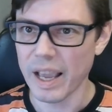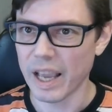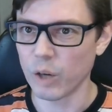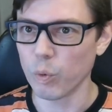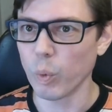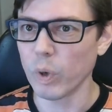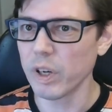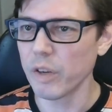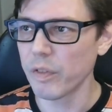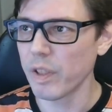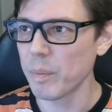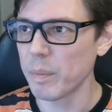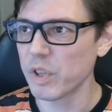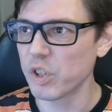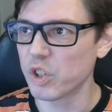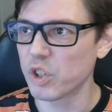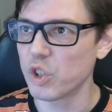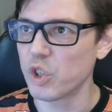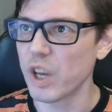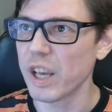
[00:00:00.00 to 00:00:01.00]
and one of them
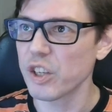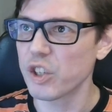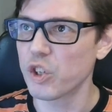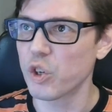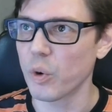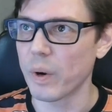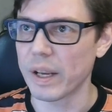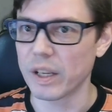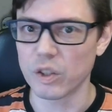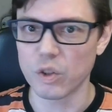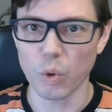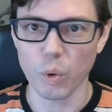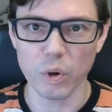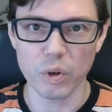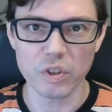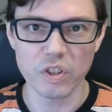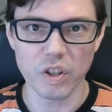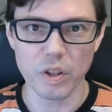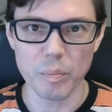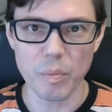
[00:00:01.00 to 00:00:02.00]
is gesturing
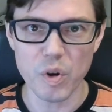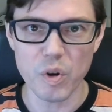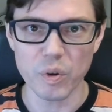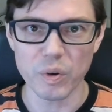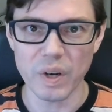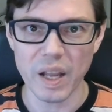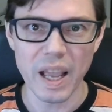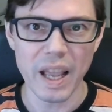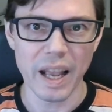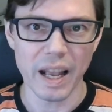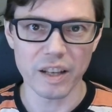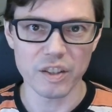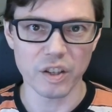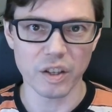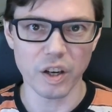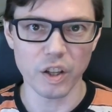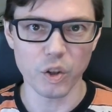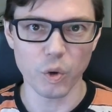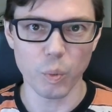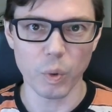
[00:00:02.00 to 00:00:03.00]
towards the moon as
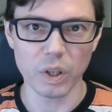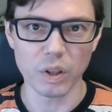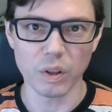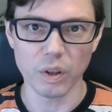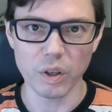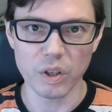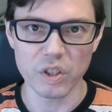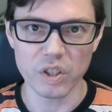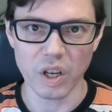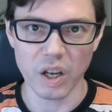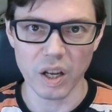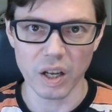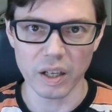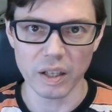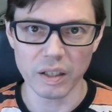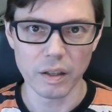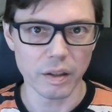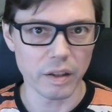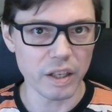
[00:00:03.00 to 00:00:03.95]
another one looks on.